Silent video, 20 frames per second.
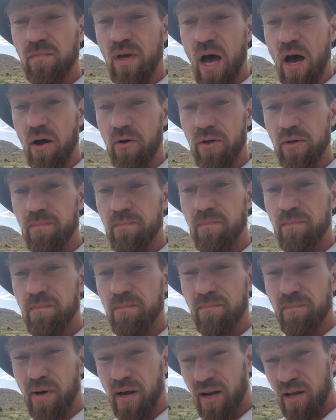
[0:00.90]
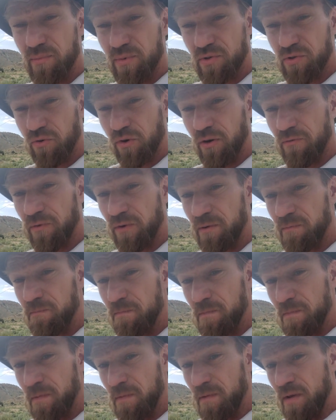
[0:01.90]
Howdy, my name is Griffin,
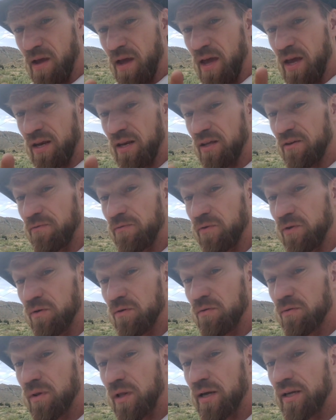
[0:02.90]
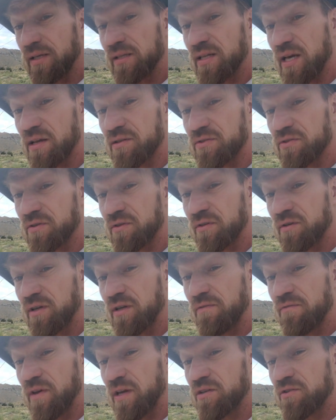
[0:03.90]
and if you like desert
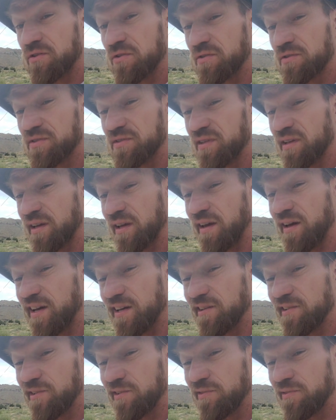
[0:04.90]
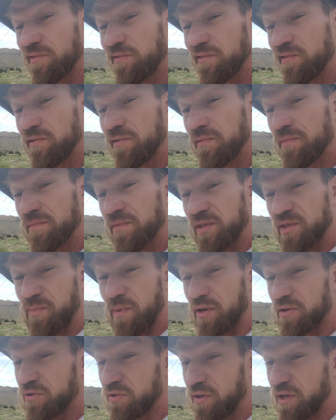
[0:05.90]
adventures like I do,
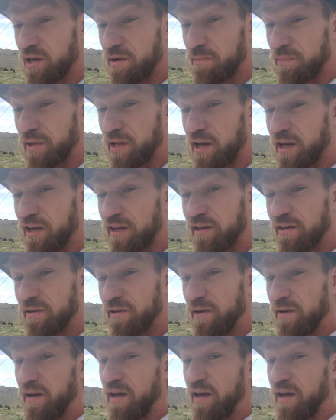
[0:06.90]
especially on Playa,